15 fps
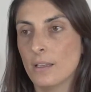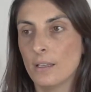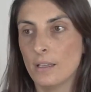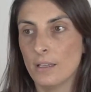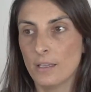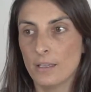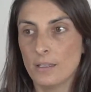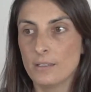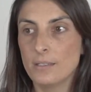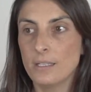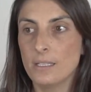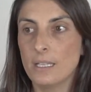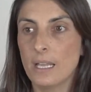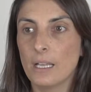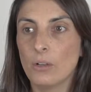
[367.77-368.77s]
If we put
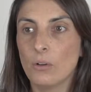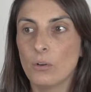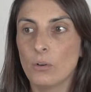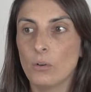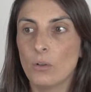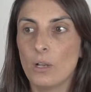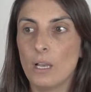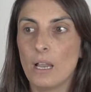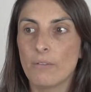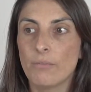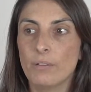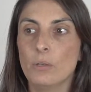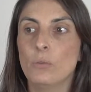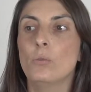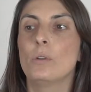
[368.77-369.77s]
the figure
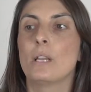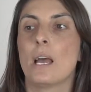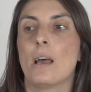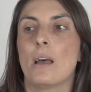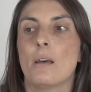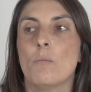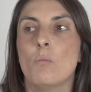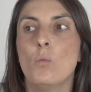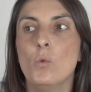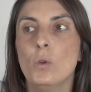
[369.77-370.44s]
farther